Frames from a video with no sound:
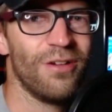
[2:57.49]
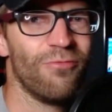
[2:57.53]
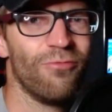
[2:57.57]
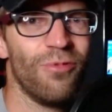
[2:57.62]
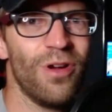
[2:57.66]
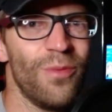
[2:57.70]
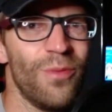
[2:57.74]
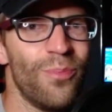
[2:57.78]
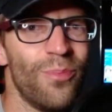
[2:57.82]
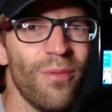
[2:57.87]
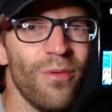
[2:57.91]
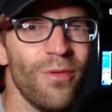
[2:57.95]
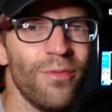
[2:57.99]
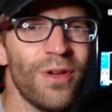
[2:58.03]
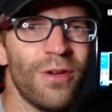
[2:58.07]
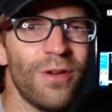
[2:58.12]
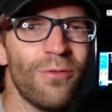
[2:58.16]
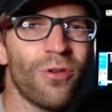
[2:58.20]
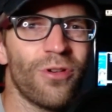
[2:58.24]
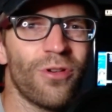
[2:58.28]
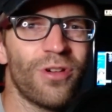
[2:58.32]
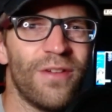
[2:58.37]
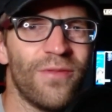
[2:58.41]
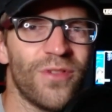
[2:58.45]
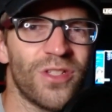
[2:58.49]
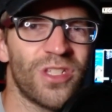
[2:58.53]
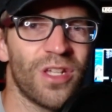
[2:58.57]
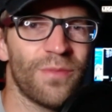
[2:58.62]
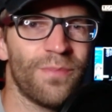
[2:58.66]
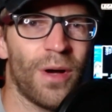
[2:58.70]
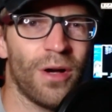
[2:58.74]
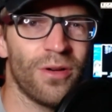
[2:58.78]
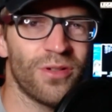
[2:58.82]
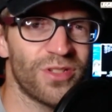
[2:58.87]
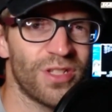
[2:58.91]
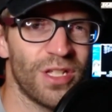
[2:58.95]
We probably weren't even
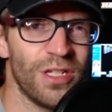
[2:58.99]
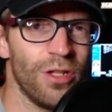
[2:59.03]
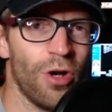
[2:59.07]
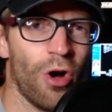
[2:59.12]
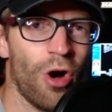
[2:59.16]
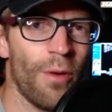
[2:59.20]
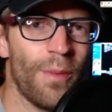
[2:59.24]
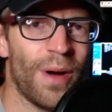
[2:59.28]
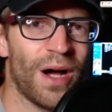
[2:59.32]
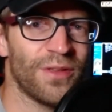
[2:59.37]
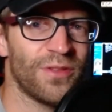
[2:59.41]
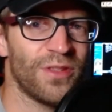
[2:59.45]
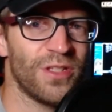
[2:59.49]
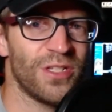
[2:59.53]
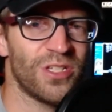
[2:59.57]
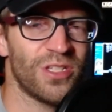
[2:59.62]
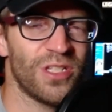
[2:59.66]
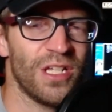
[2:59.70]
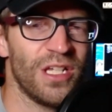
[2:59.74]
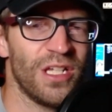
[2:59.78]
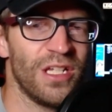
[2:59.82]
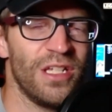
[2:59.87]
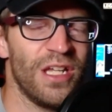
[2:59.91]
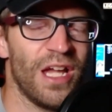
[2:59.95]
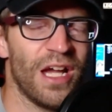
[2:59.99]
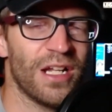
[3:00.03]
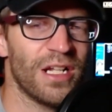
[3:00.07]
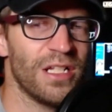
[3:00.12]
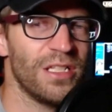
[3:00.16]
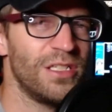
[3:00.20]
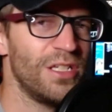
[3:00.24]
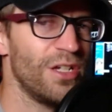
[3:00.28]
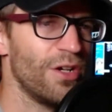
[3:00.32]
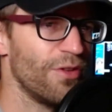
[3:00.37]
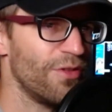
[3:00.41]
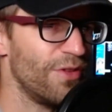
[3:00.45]
supposed to know about this thing yet
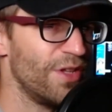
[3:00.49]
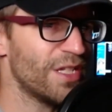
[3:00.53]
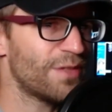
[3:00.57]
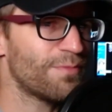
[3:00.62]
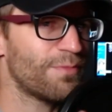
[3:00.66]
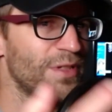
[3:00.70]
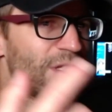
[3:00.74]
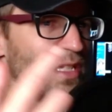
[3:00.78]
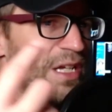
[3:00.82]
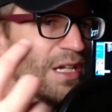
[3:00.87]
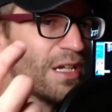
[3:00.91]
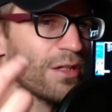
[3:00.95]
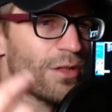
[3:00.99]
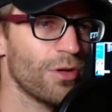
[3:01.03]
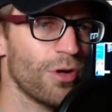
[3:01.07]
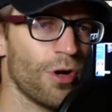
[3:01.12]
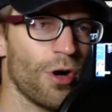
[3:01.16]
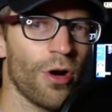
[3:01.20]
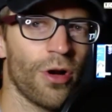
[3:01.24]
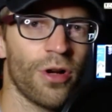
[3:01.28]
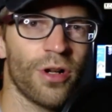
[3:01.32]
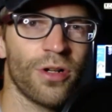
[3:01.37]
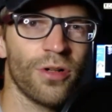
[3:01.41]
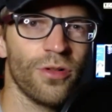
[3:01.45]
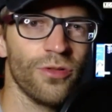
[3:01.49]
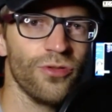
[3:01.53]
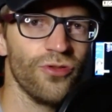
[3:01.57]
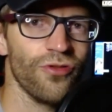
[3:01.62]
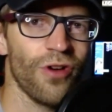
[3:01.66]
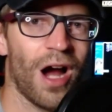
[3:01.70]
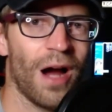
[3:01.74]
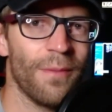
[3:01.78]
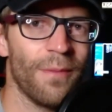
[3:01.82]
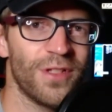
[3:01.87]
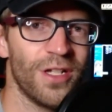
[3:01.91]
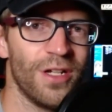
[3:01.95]
until this particular article
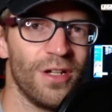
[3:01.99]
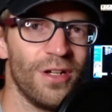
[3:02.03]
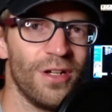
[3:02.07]
dropped,